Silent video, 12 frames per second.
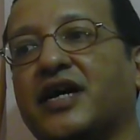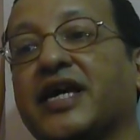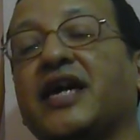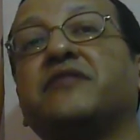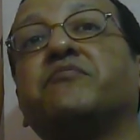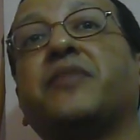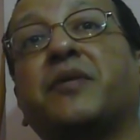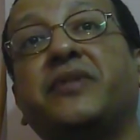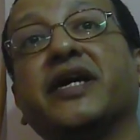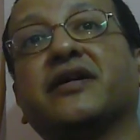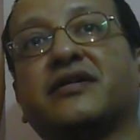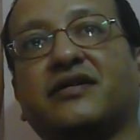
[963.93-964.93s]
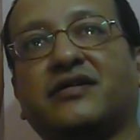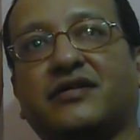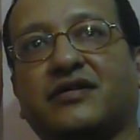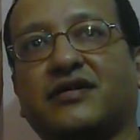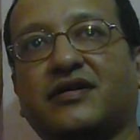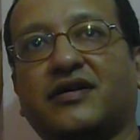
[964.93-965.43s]
Again, public
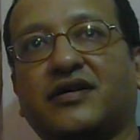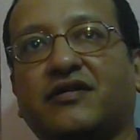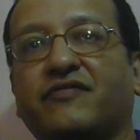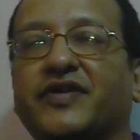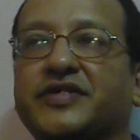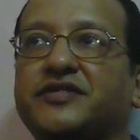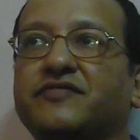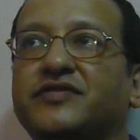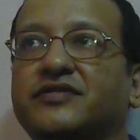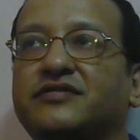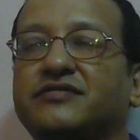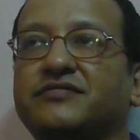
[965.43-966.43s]
festivals.